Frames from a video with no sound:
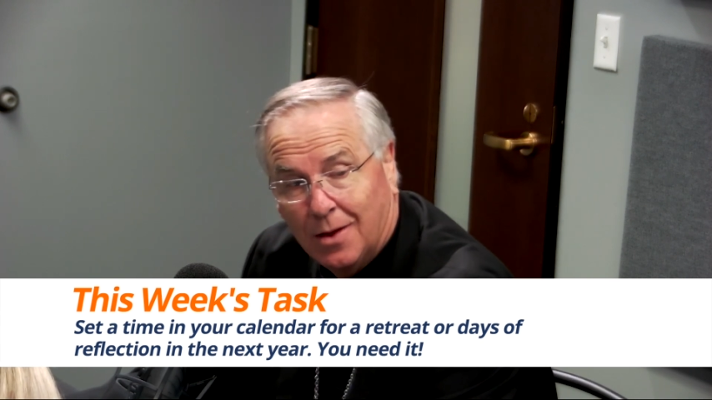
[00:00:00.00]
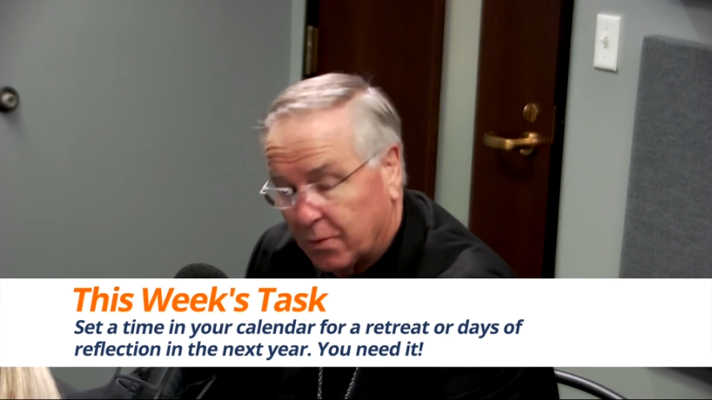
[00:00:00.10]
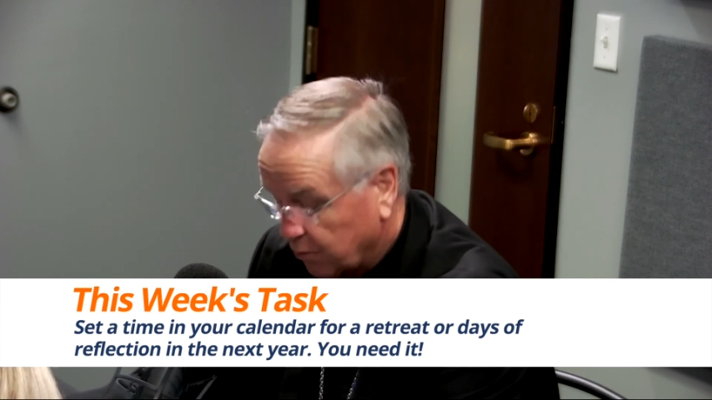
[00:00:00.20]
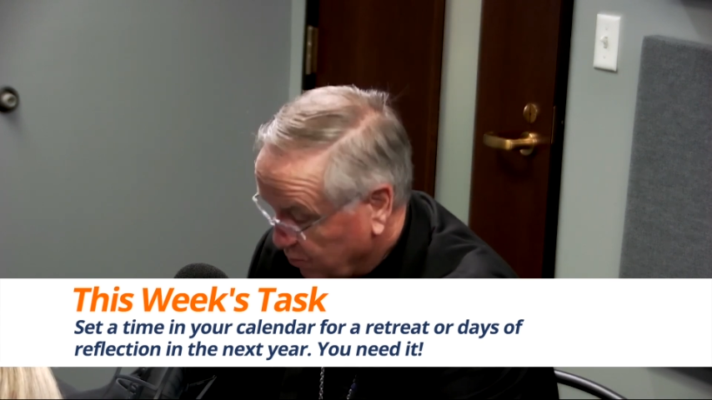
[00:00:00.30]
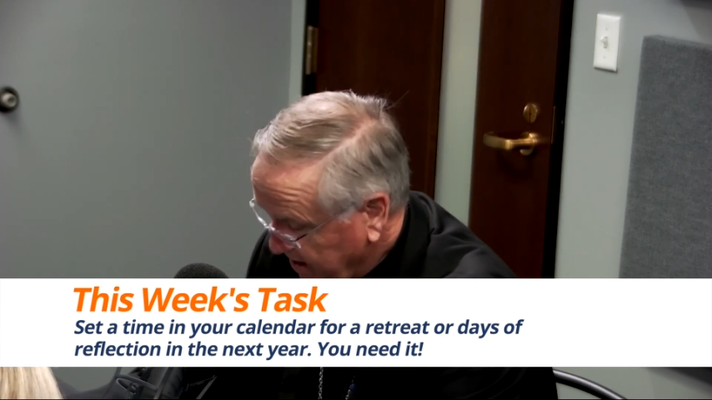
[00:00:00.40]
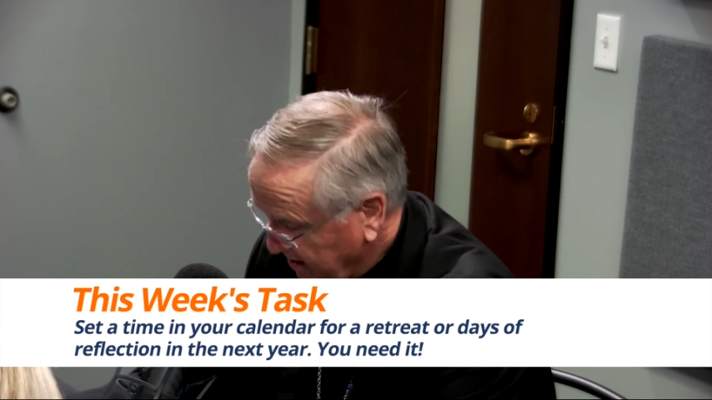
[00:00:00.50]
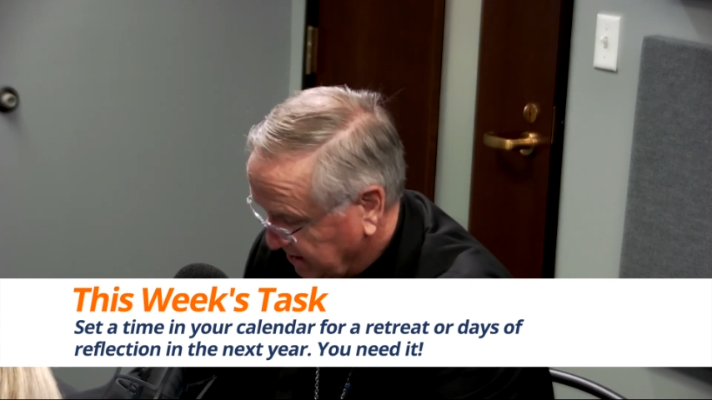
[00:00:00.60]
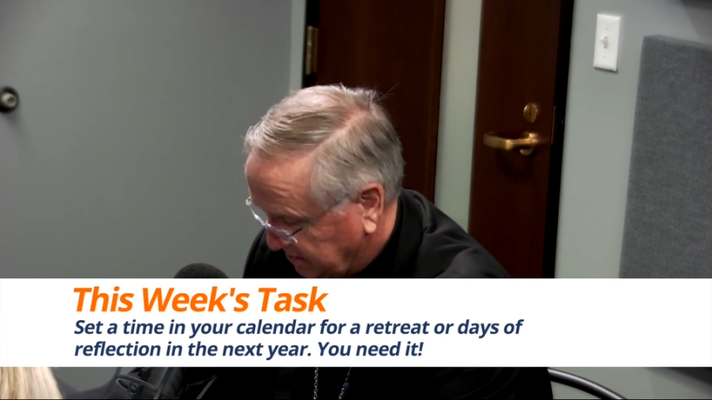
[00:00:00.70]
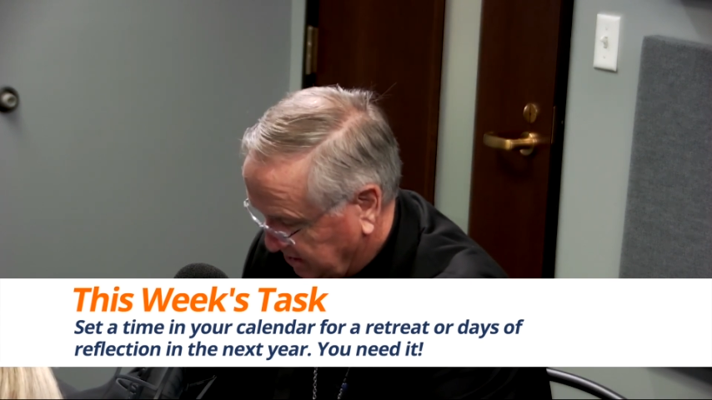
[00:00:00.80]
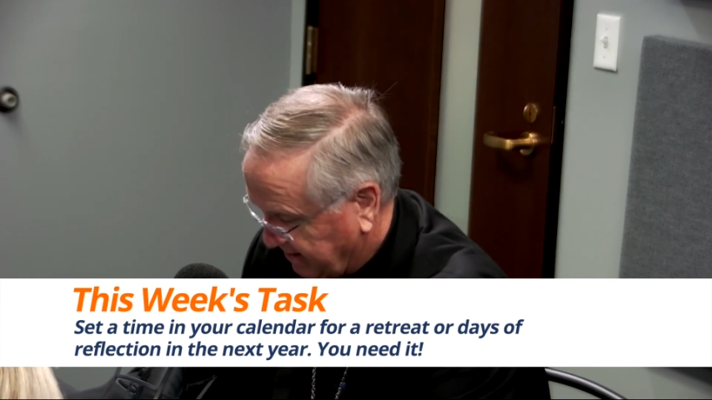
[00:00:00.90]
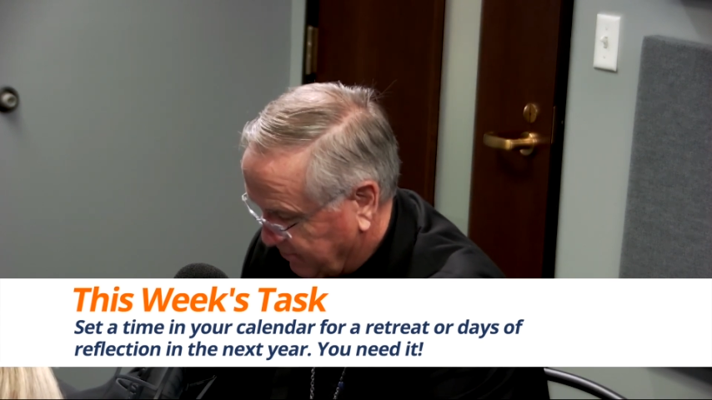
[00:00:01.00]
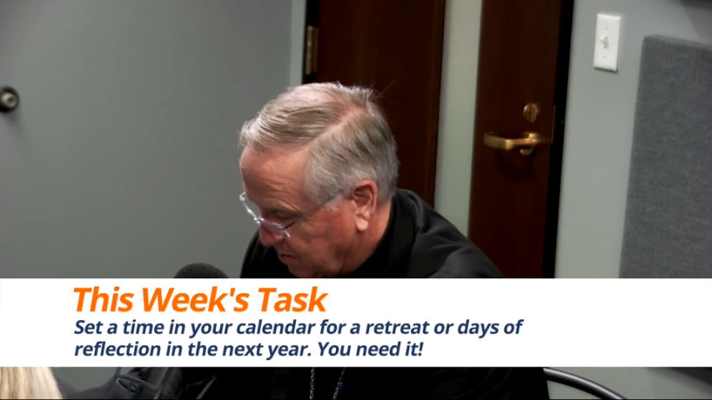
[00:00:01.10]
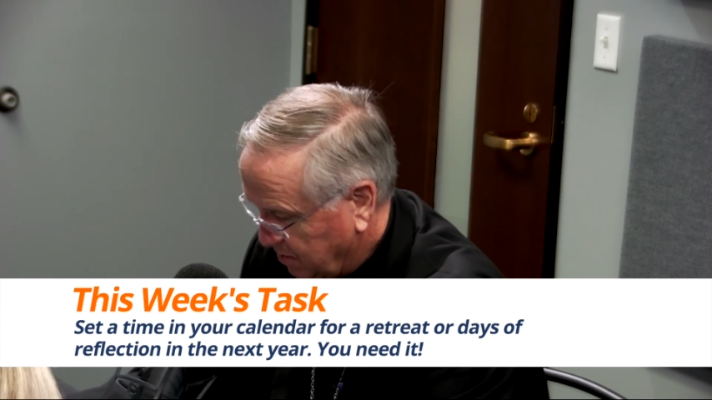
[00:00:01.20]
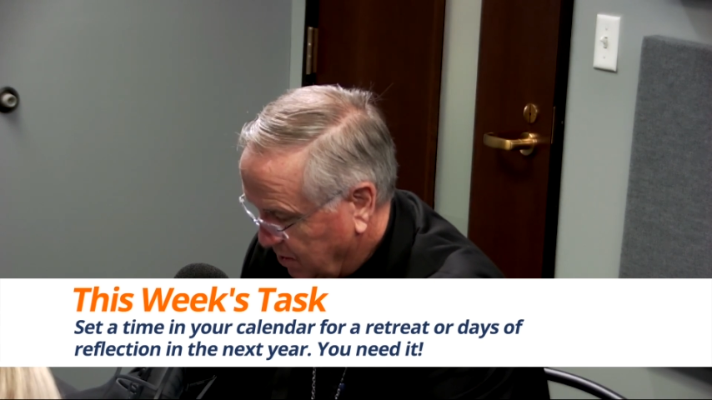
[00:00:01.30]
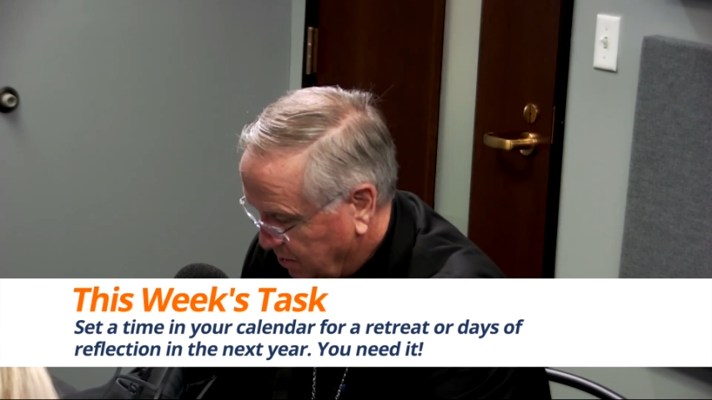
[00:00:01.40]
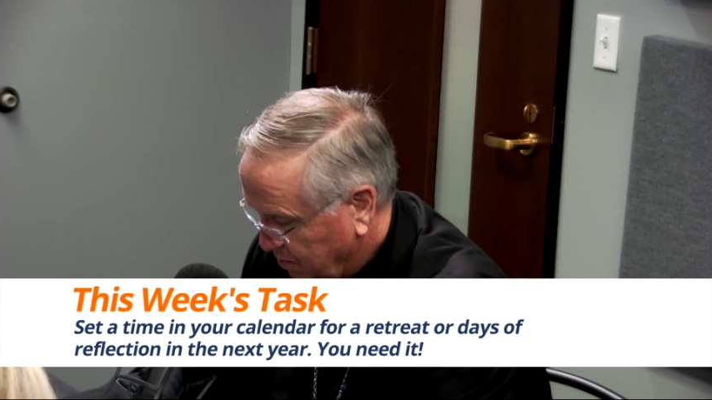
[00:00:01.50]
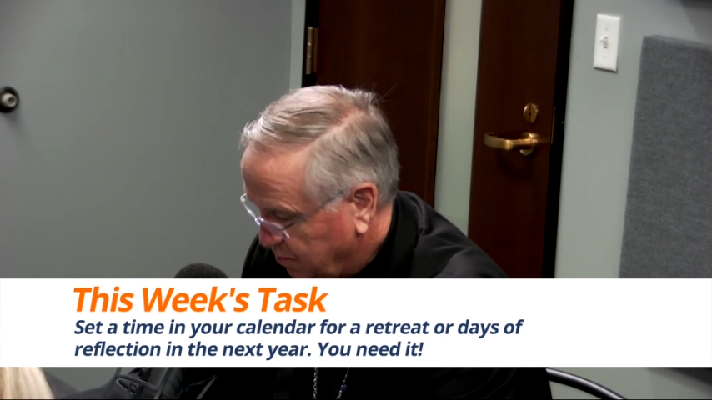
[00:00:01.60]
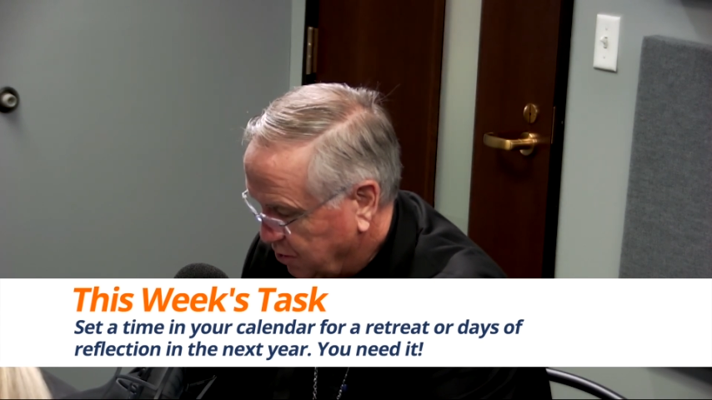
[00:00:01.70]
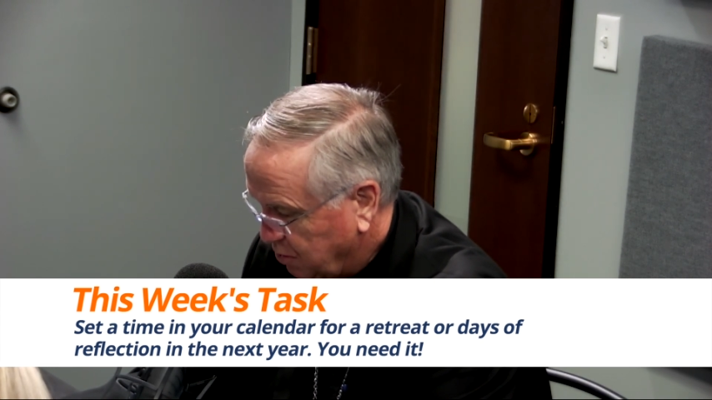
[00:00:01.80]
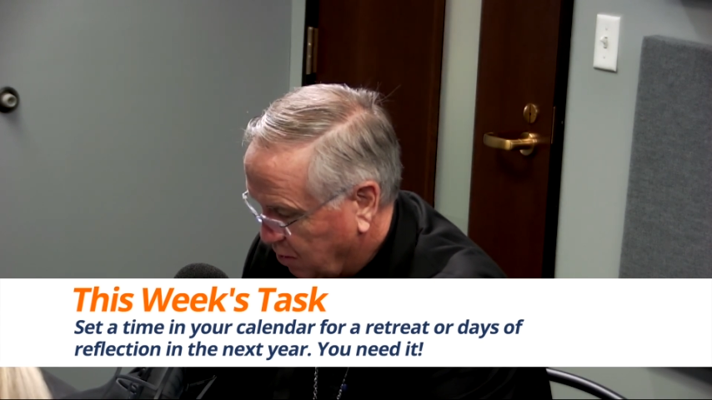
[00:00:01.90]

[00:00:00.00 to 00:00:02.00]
rediscover who you